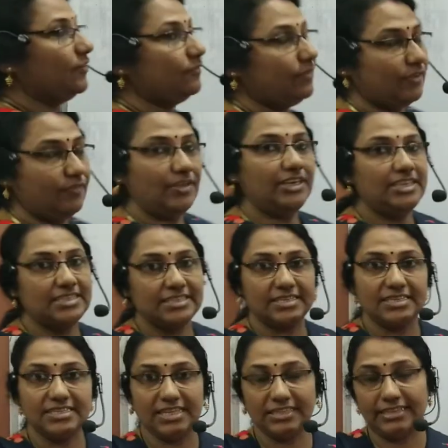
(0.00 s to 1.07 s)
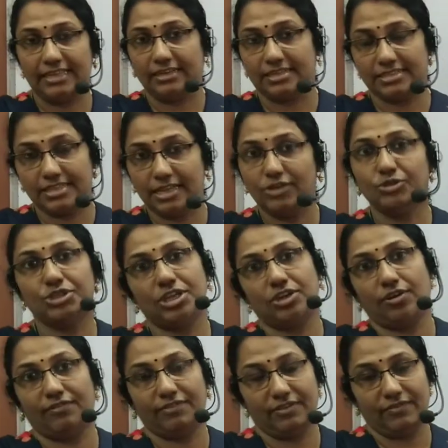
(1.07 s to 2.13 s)
we were discussing the resolution
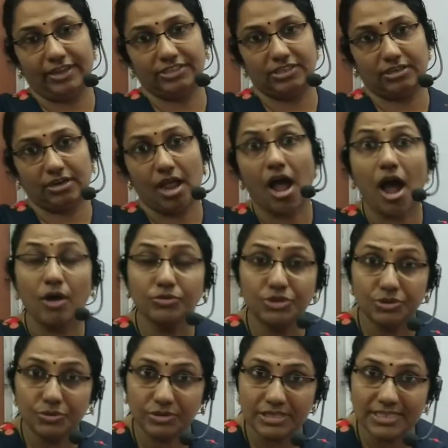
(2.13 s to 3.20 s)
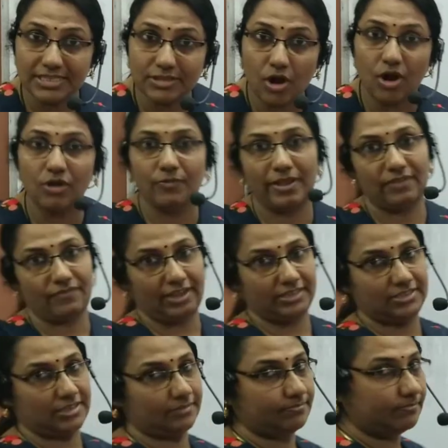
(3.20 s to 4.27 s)
of a vector. How to resolve a
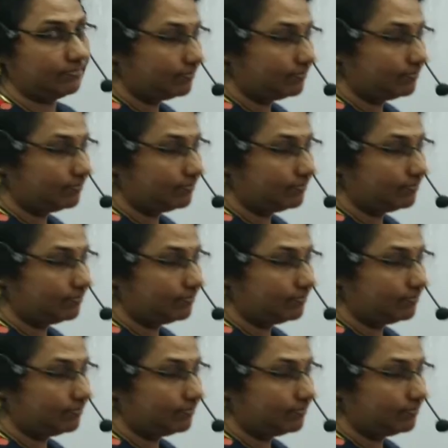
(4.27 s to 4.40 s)
vector.